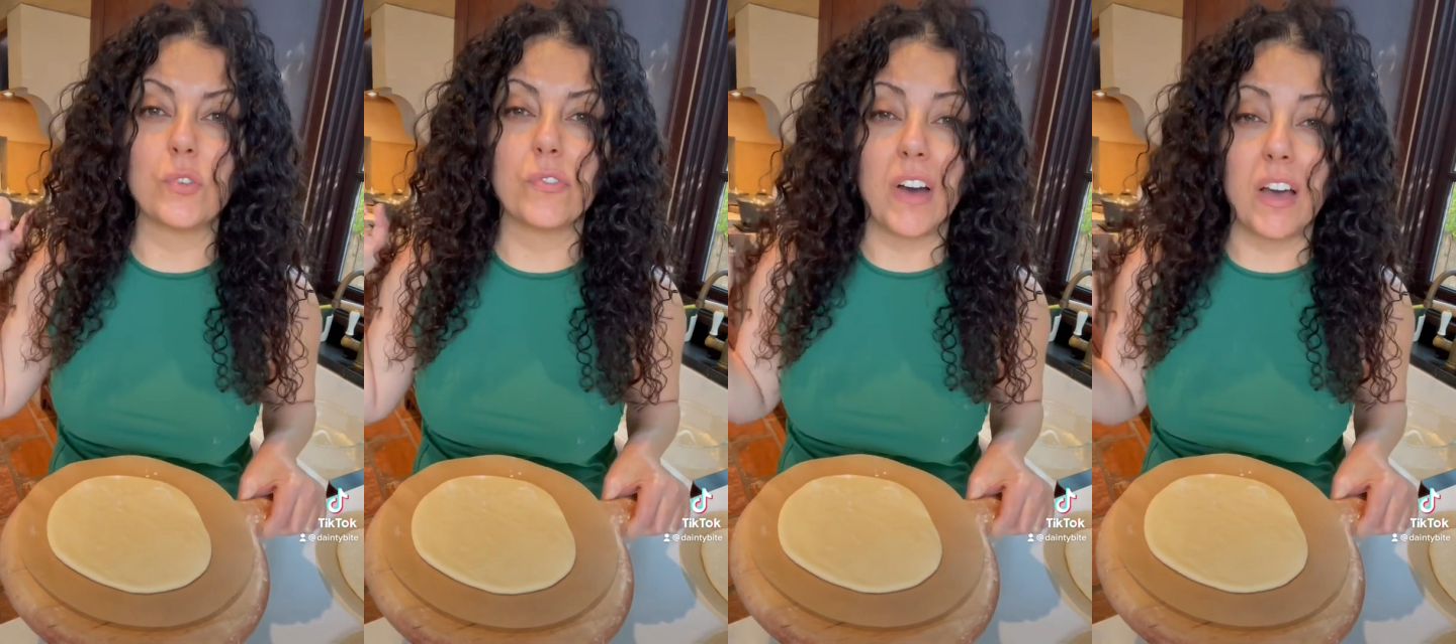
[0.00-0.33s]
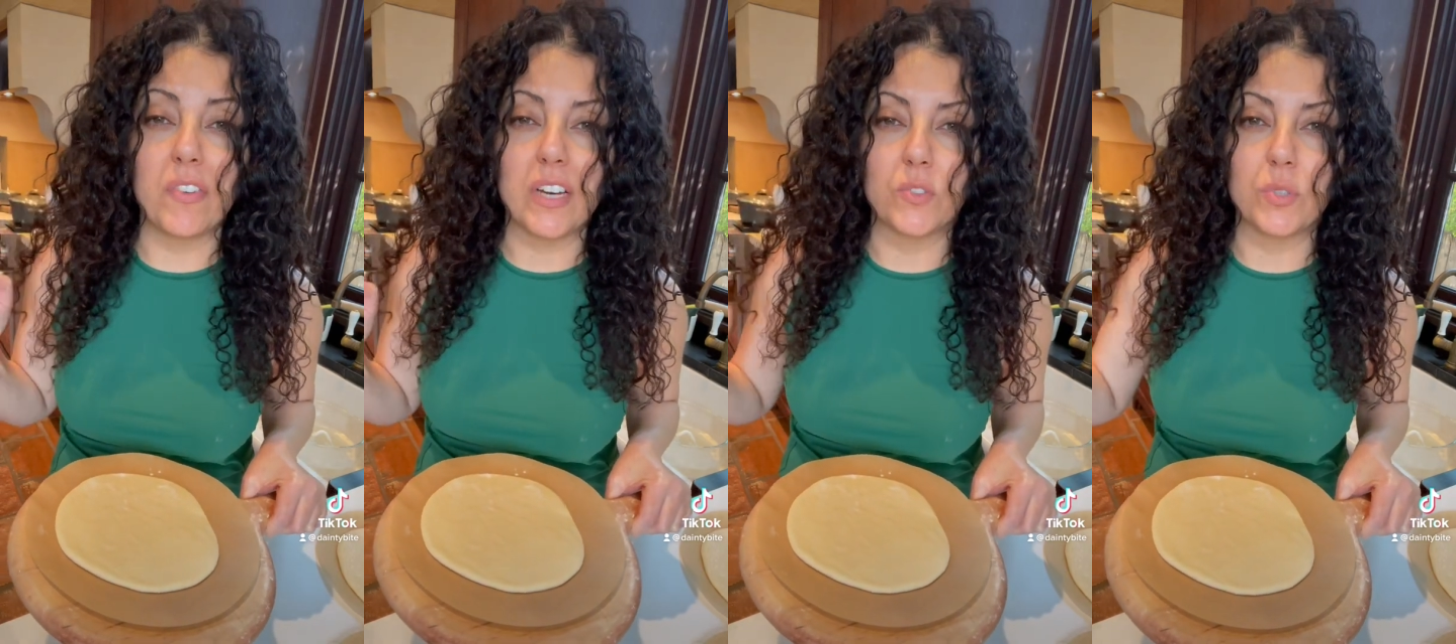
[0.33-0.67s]

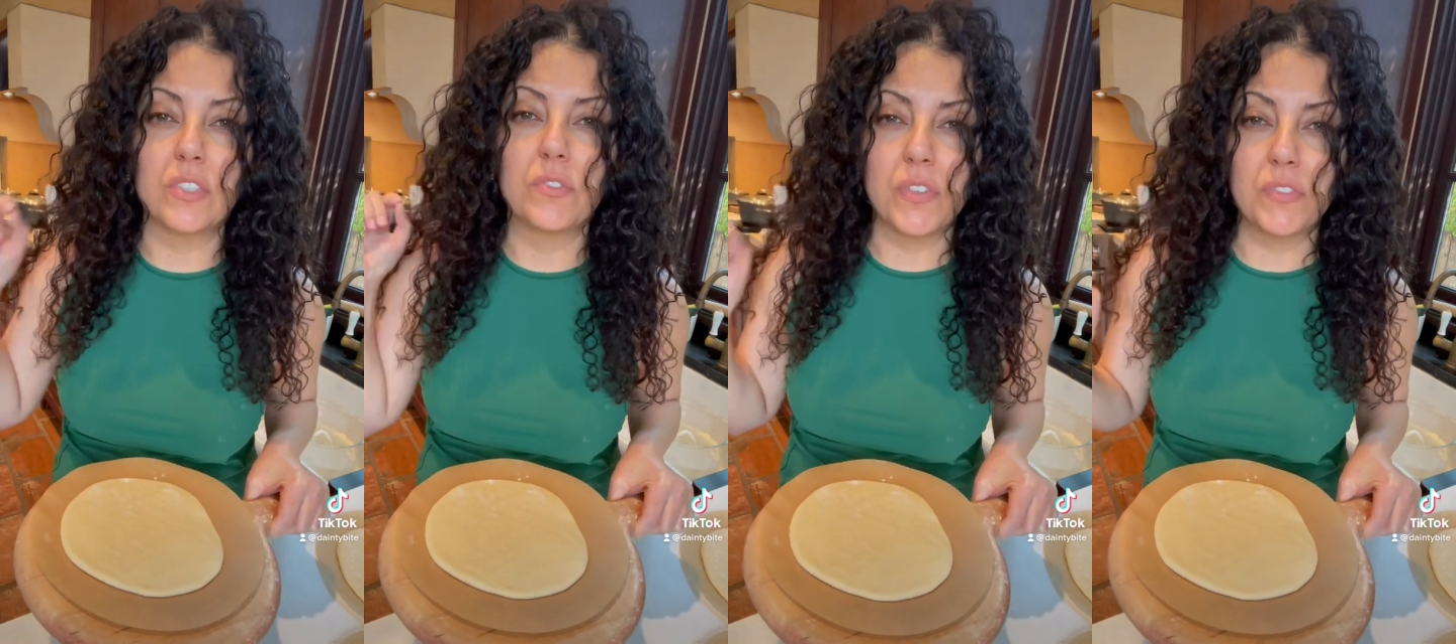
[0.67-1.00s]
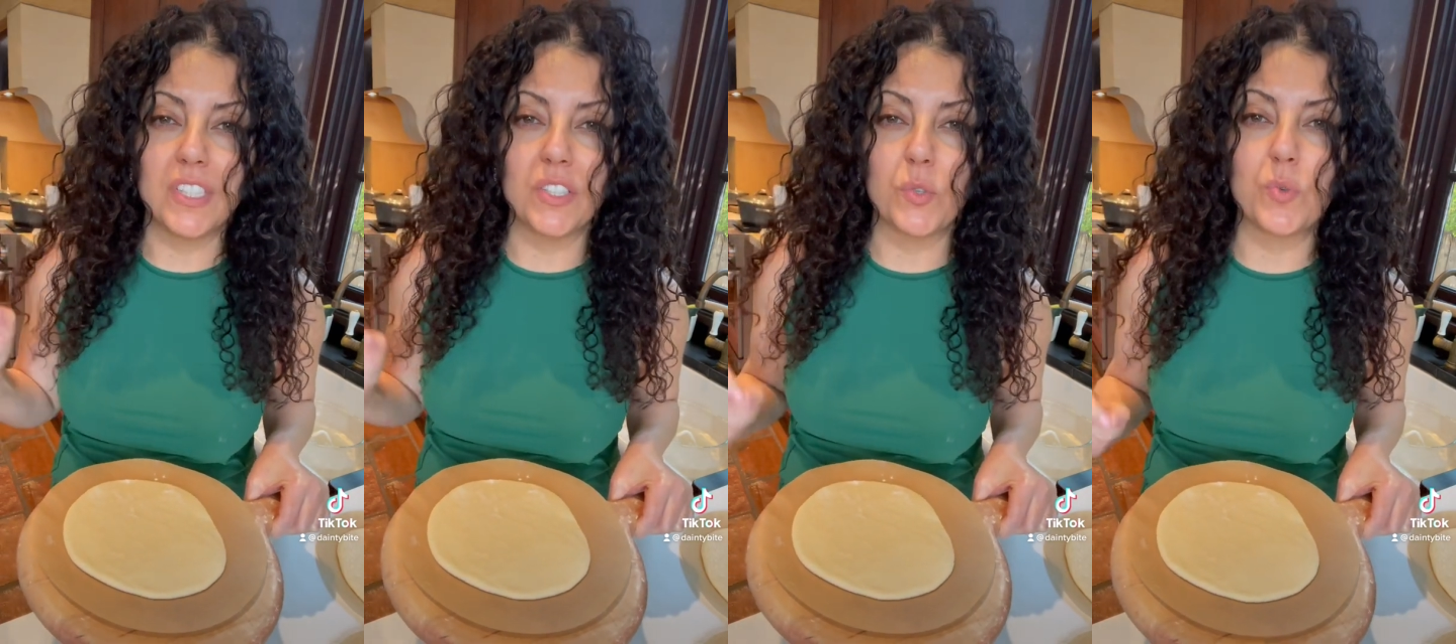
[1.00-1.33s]

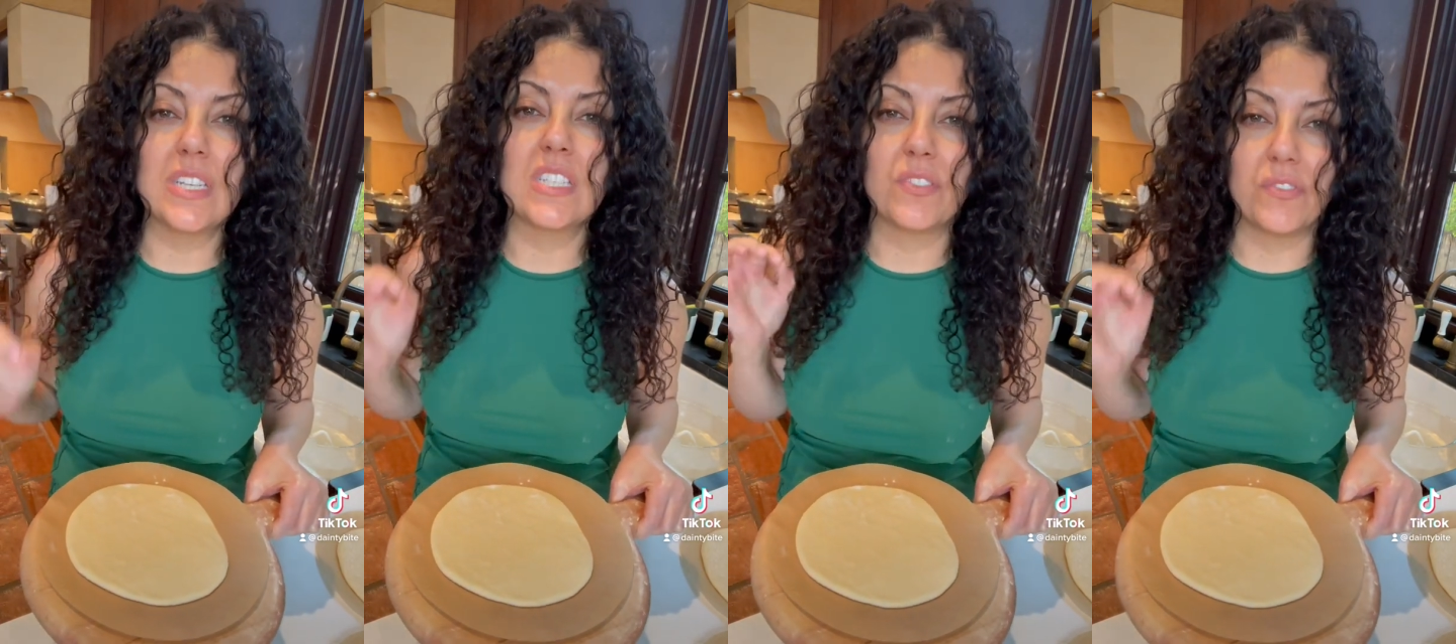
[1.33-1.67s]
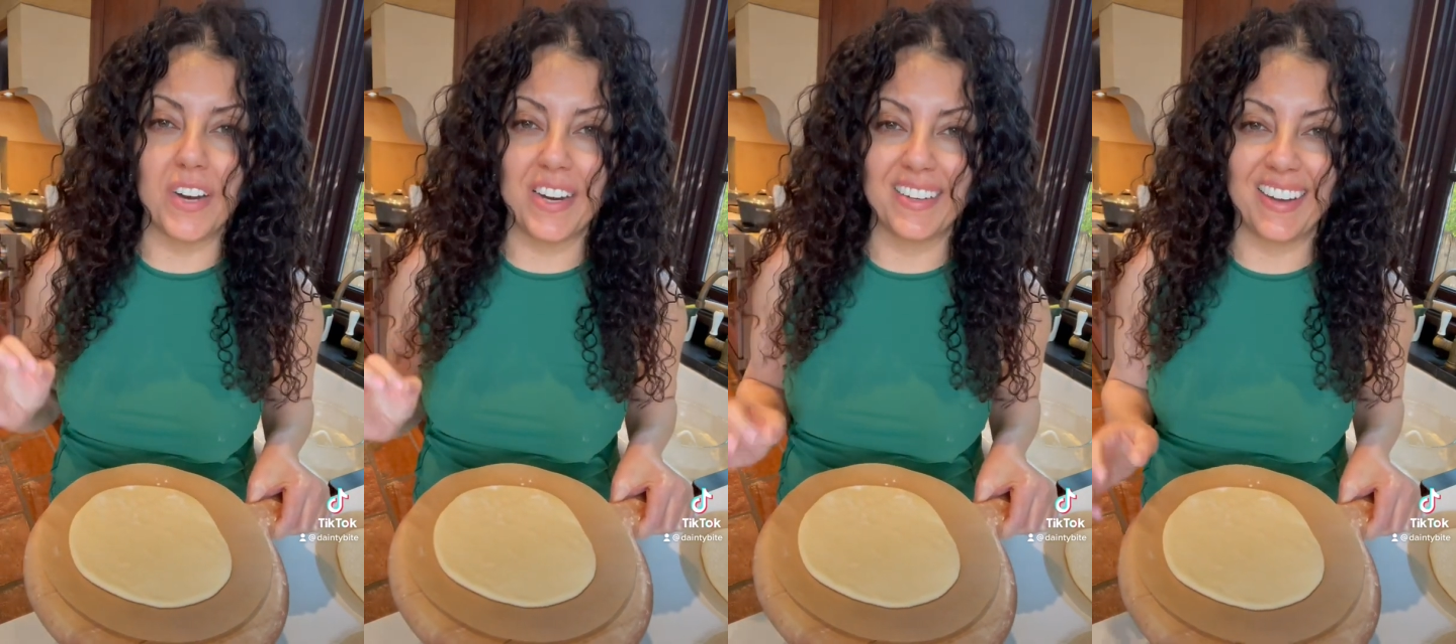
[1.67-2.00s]
550 degrees
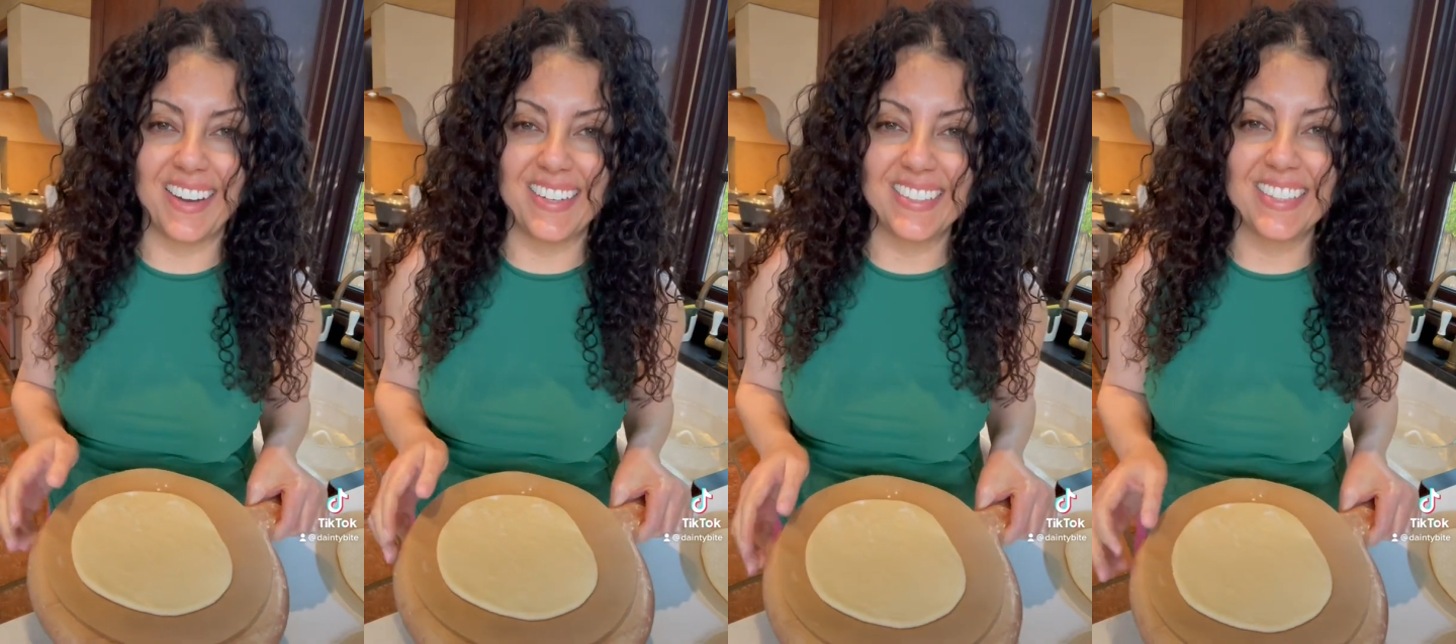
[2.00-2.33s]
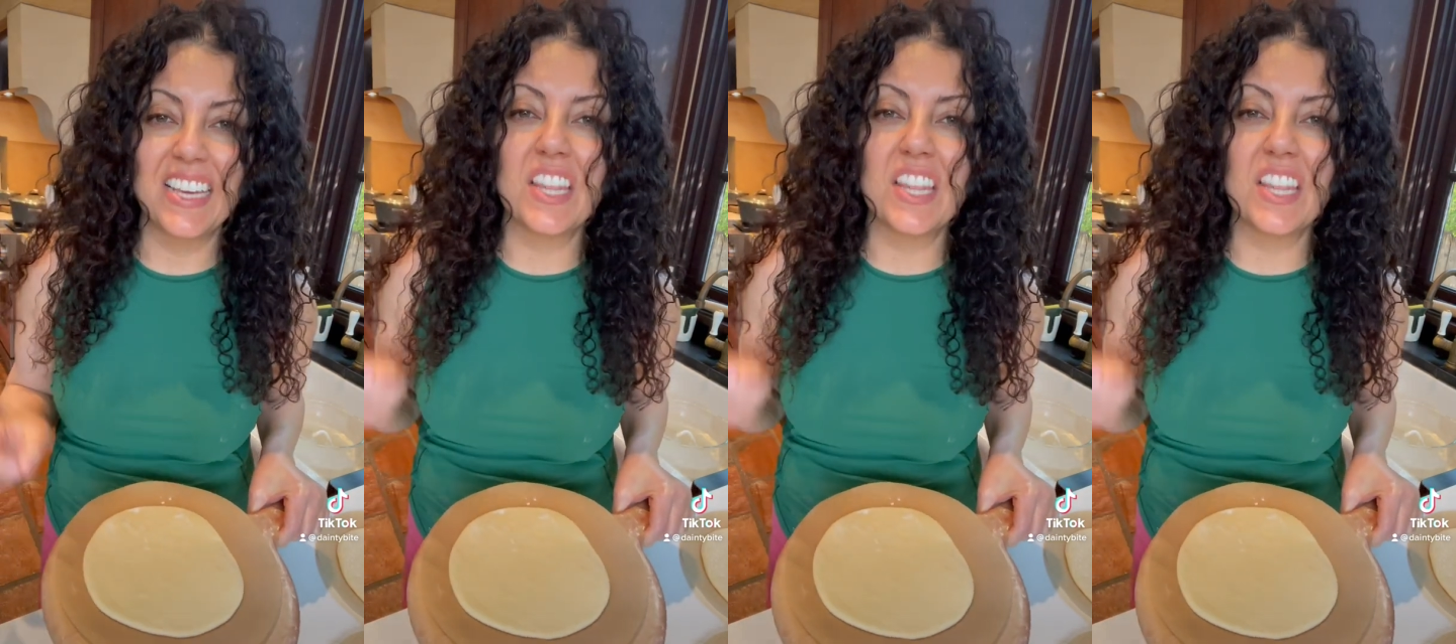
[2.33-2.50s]
Fahrenheit,